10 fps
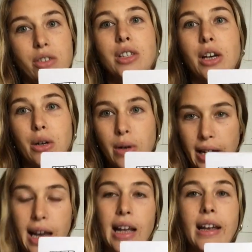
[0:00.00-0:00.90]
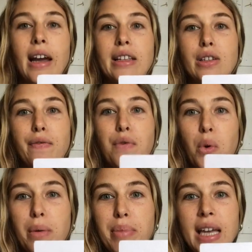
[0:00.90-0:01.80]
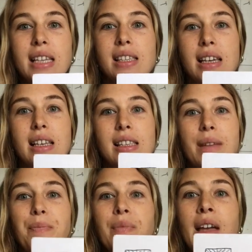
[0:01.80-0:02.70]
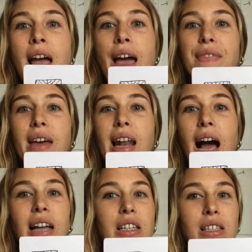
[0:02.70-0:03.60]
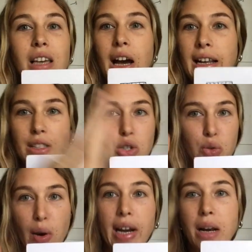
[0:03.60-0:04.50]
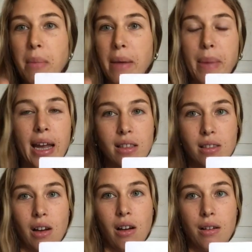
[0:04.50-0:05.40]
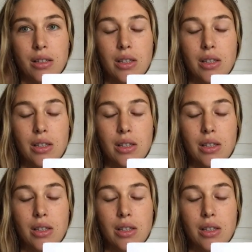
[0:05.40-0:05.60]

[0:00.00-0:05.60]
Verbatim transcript: So again, I cut it into four pieces and then I just cut it straight on my bandsaw.